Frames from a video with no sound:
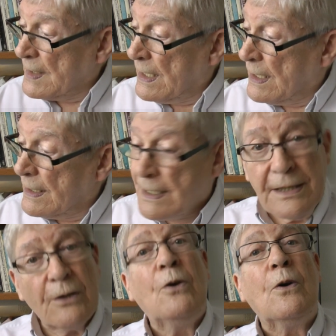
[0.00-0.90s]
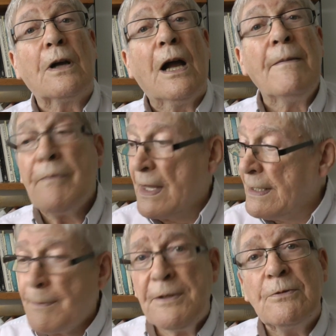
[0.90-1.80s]
uh, is a corker
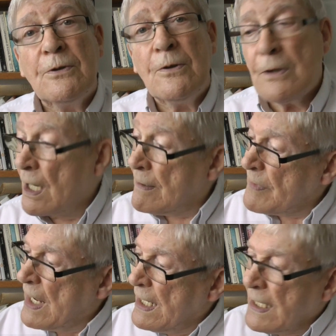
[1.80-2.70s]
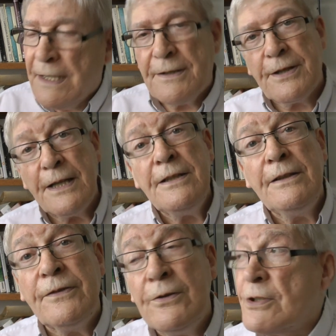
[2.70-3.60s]
an absolute corker. It's set in
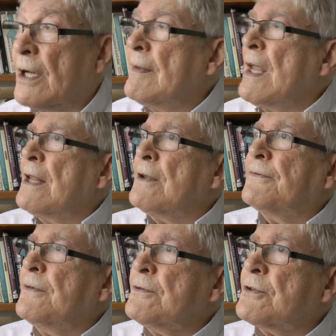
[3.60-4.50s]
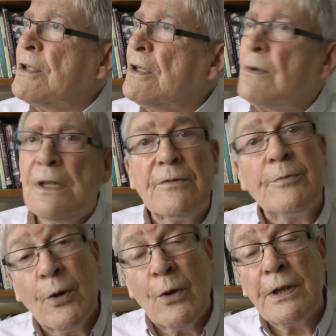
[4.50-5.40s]
the future, the future world
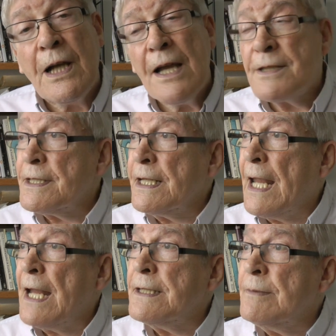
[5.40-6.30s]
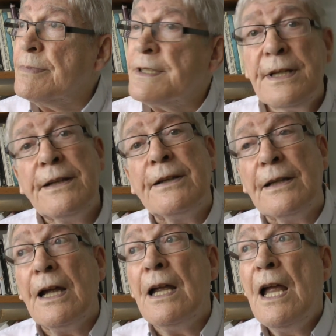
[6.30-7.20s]
of broadcasting, and in
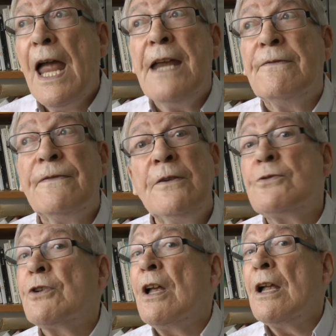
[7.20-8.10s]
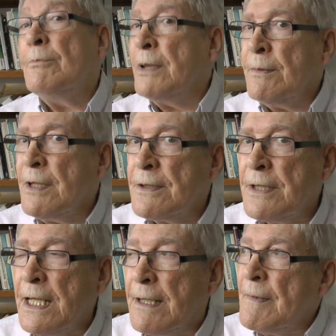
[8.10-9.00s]
particular, a future
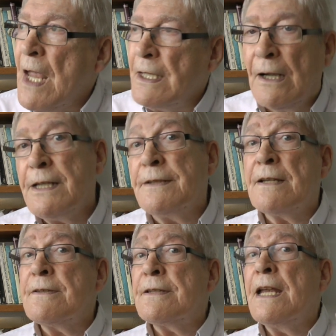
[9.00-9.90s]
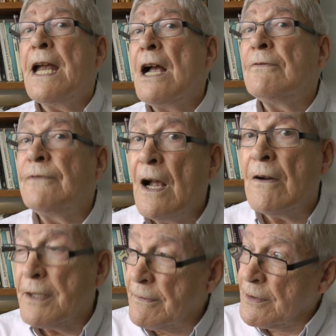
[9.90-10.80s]
BBC. Now, he doesn't say how
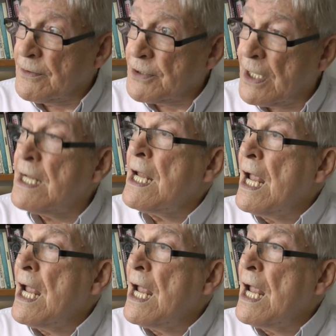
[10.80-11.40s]
far in the future,